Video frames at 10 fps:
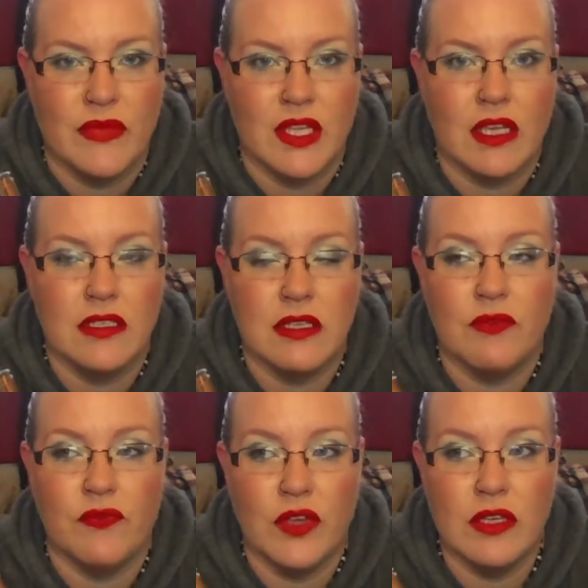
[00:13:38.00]
Because it
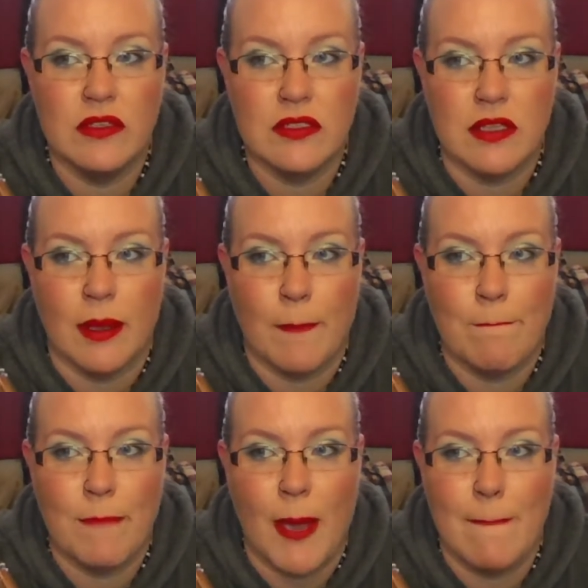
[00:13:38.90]
feels like,
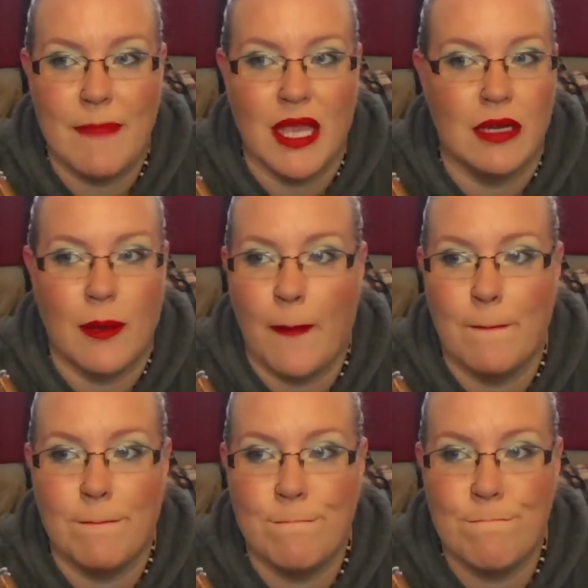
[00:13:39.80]
I mean,
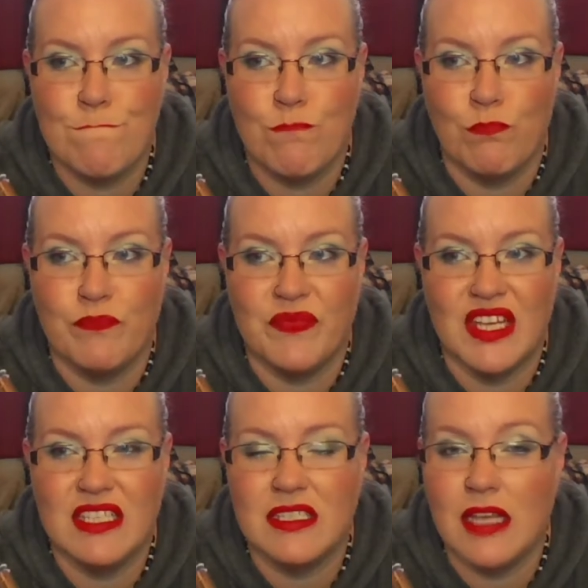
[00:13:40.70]

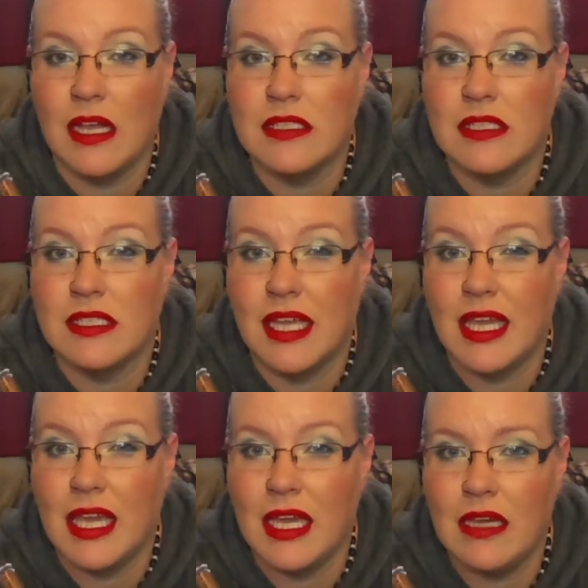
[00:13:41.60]
it's not
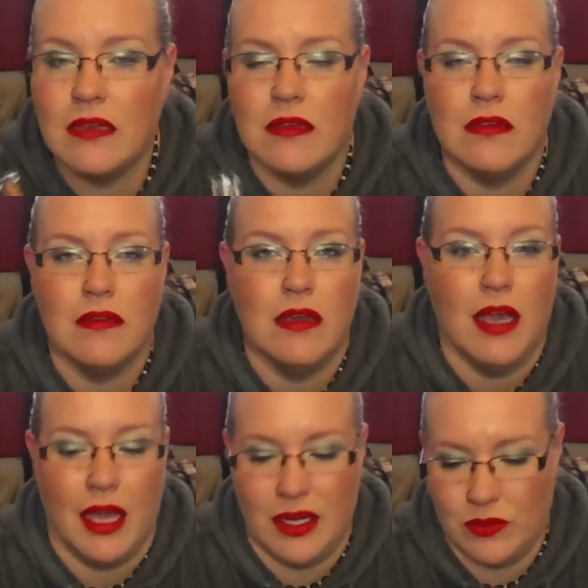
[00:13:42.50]
sticky.
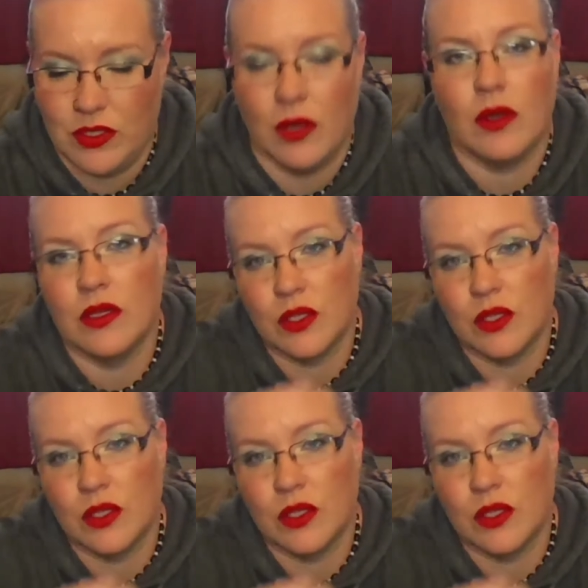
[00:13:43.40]
I don't know.